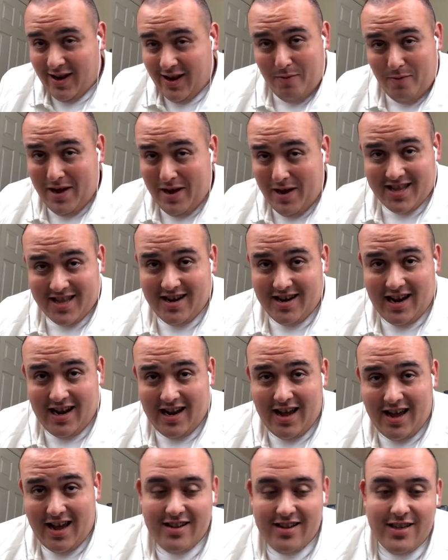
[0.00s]
back in the day, I'd
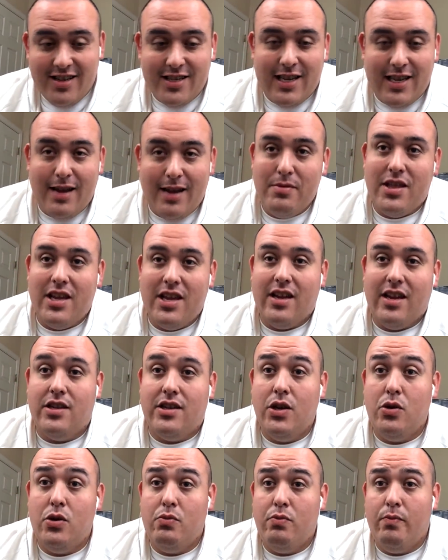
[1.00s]
done the same thing, too.